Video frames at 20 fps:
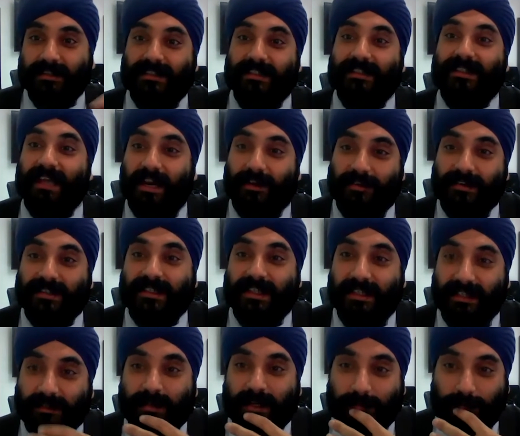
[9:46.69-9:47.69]
to guarantee
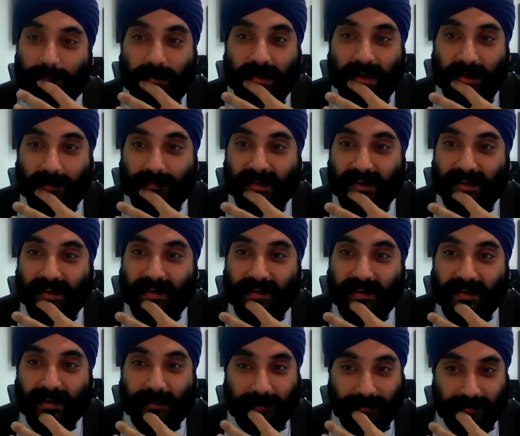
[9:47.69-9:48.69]
the people coming,
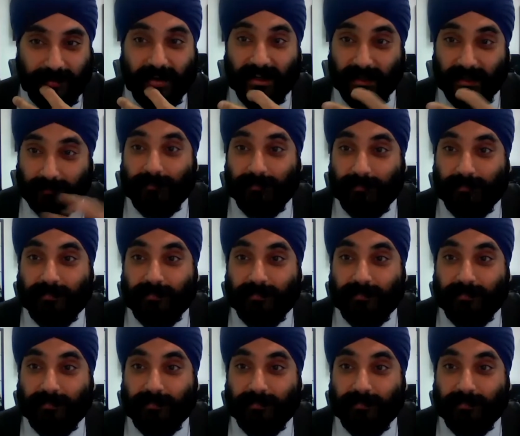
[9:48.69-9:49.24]
right?